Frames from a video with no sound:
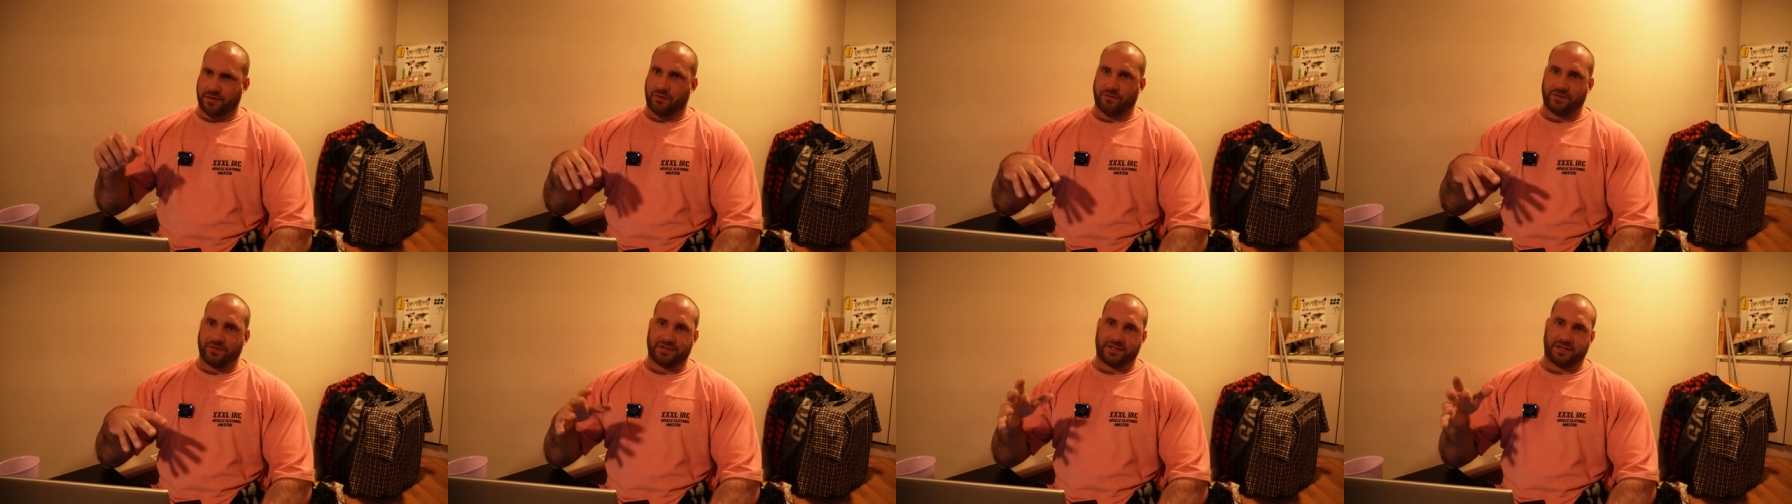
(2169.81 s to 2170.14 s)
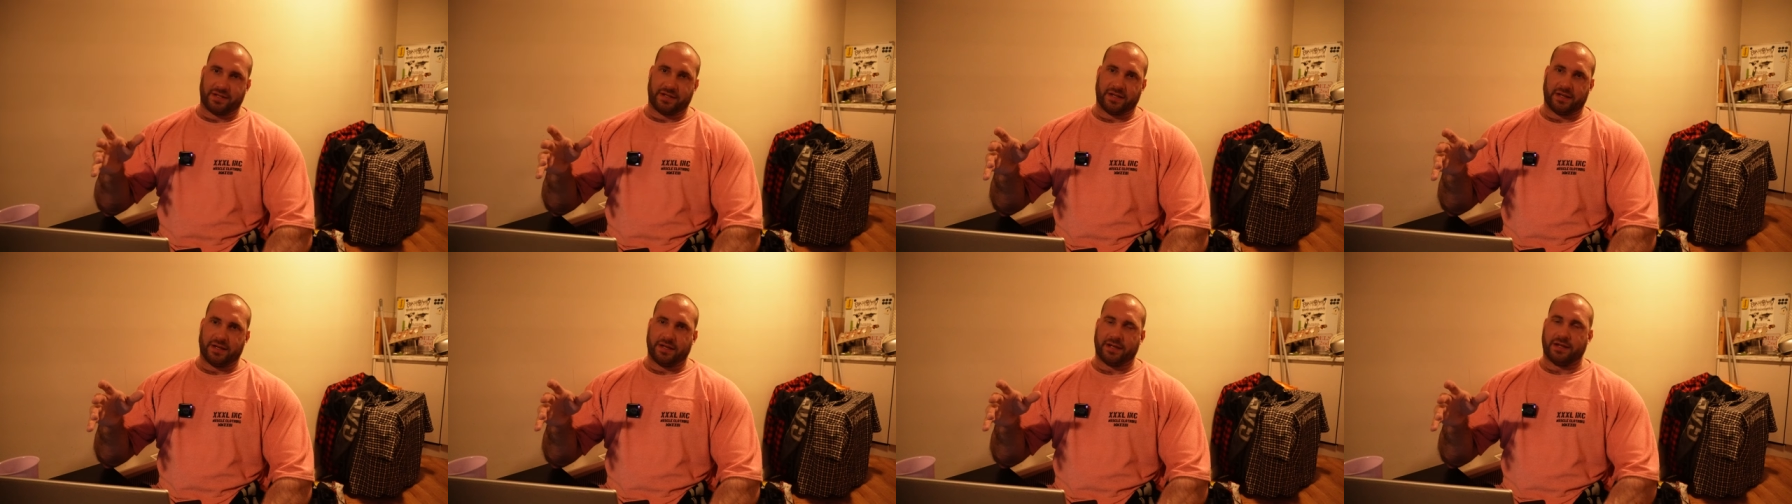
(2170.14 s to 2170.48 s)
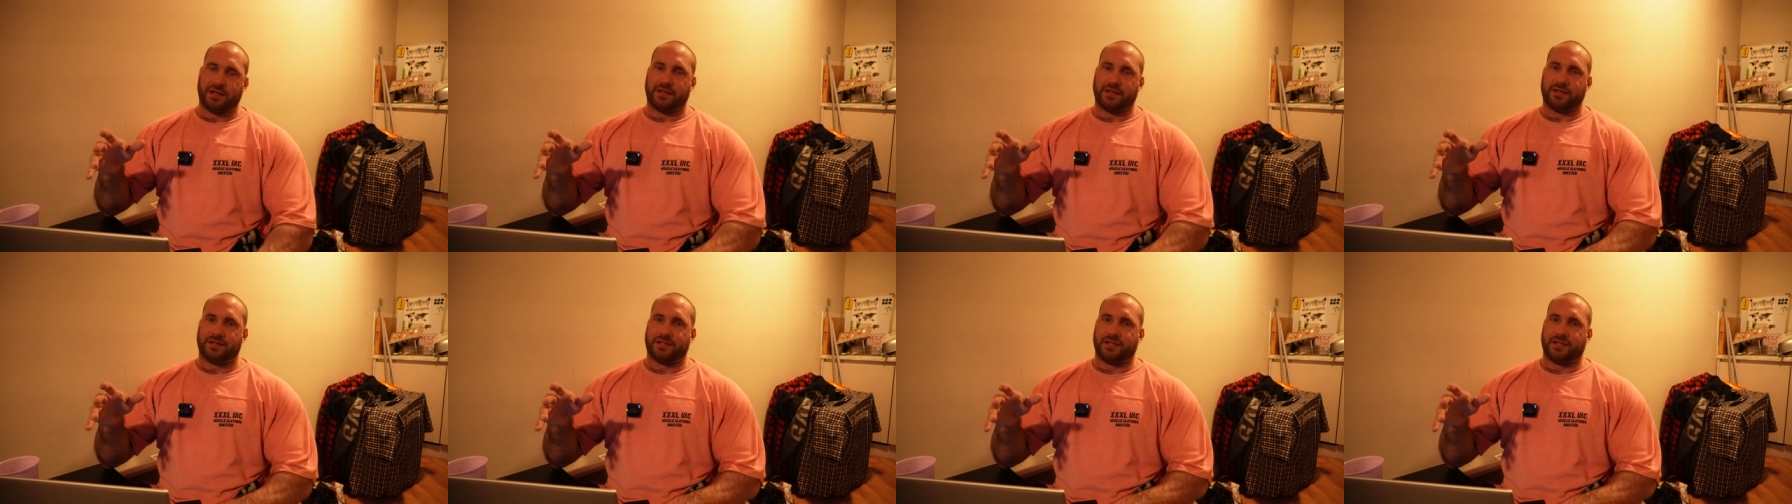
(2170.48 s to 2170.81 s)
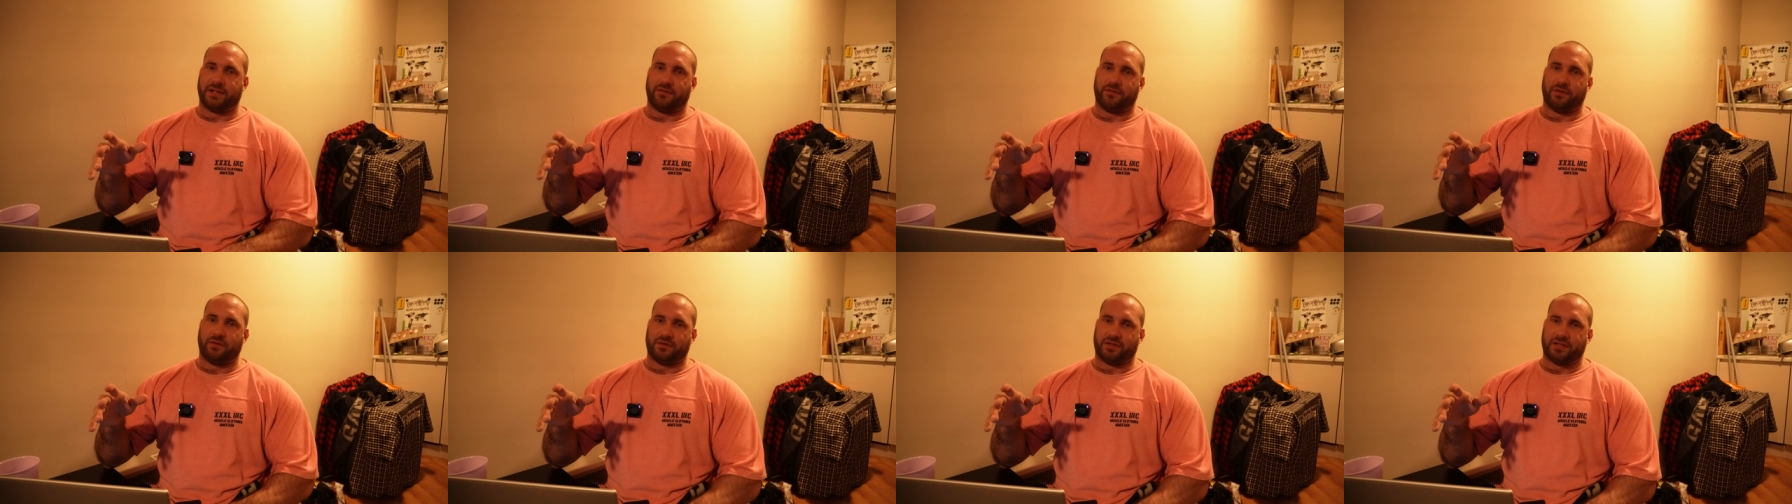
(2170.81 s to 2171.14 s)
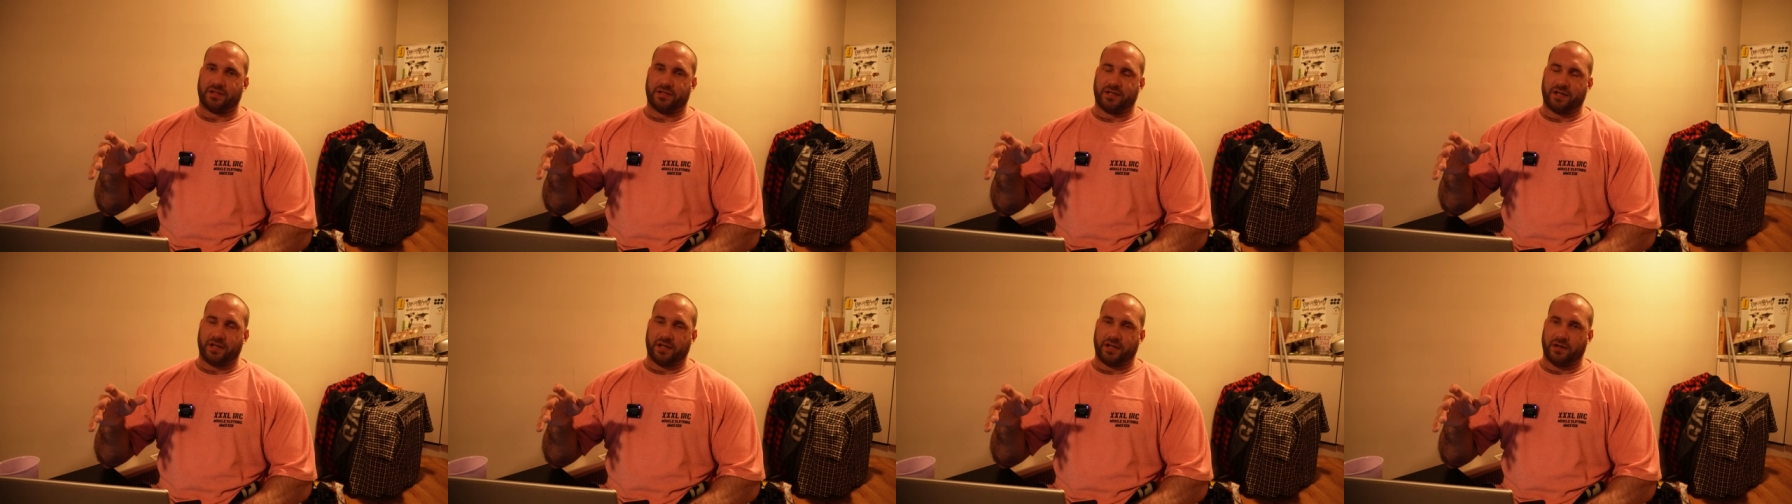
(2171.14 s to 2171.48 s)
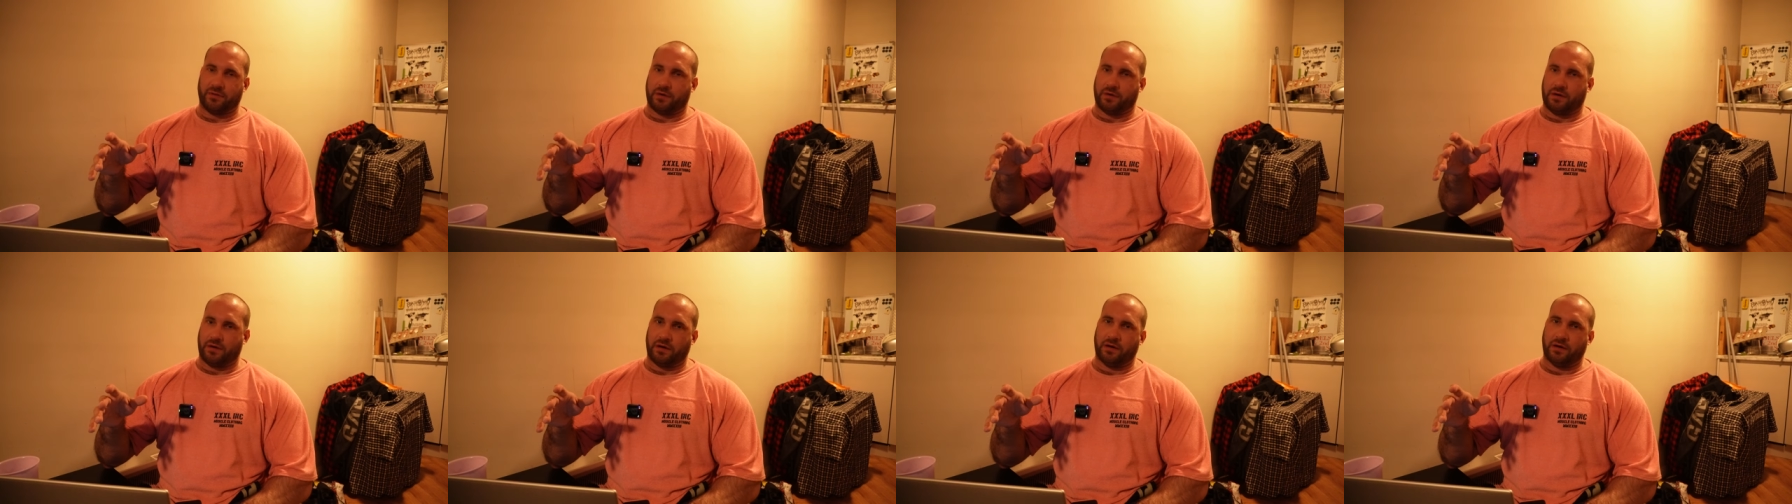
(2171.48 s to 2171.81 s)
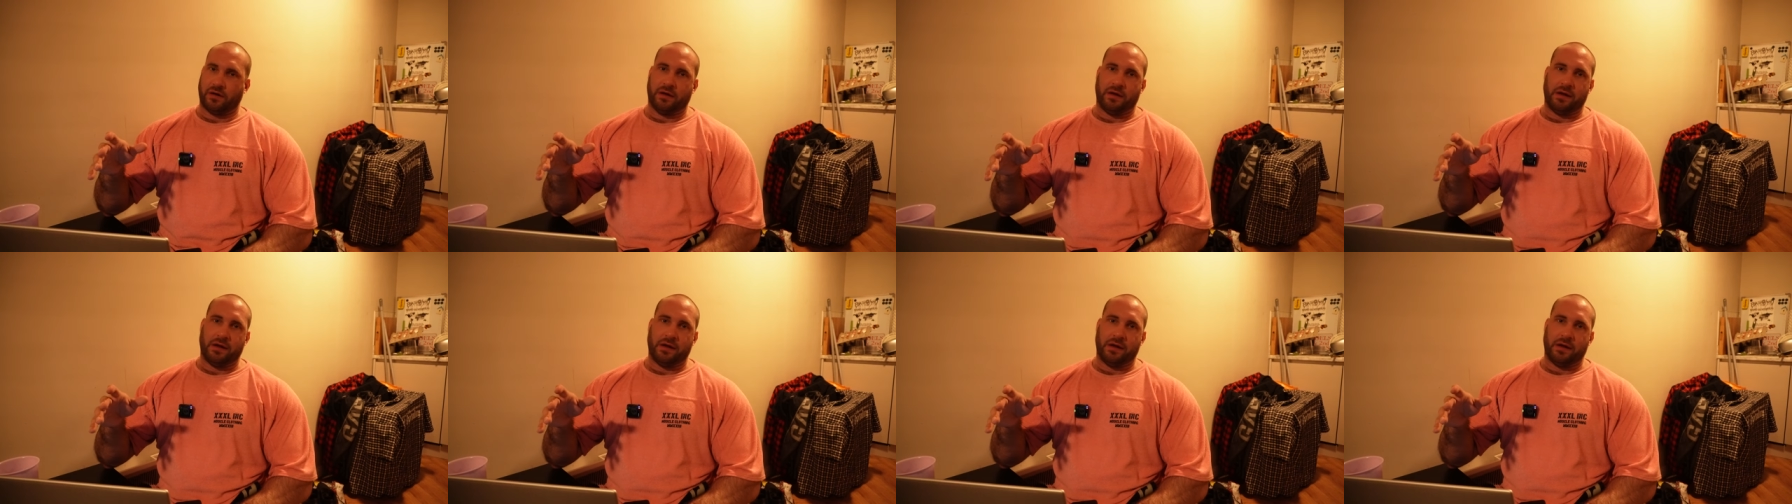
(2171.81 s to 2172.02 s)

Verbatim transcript: Obviously, the other things that you've got to do are